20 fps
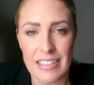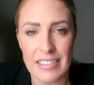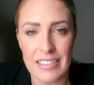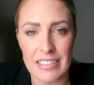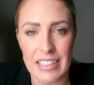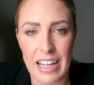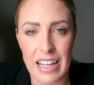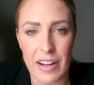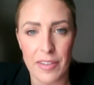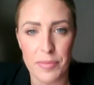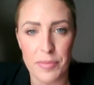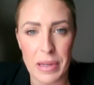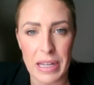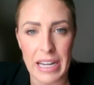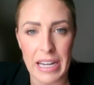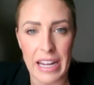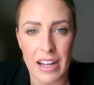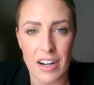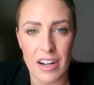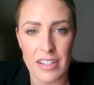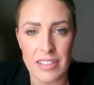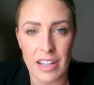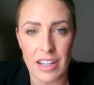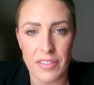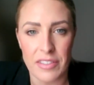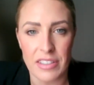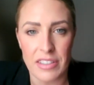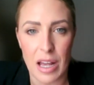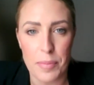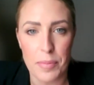instead of beating
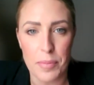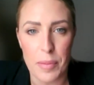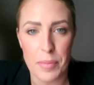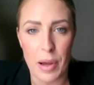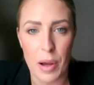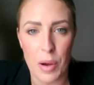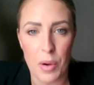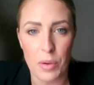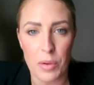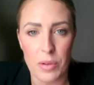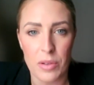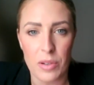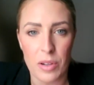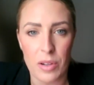ourselves up about